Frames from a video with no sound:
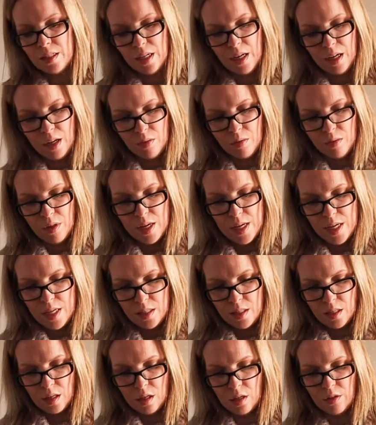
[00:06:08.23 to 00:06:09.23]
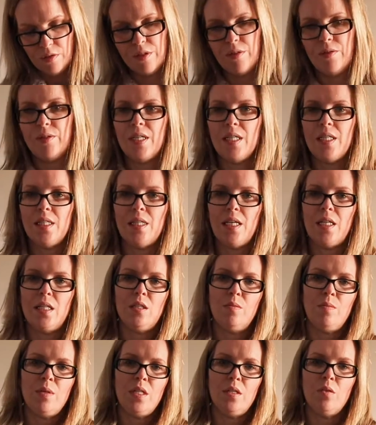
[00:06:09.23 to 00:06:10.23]
Now these are
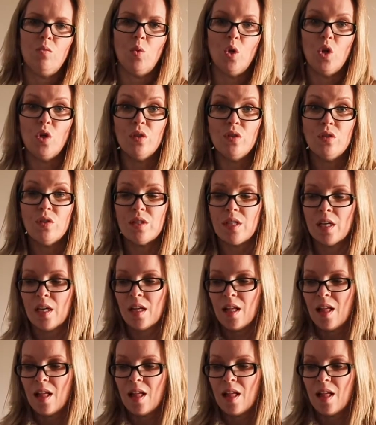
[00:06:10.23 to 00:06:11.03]
15cm ones.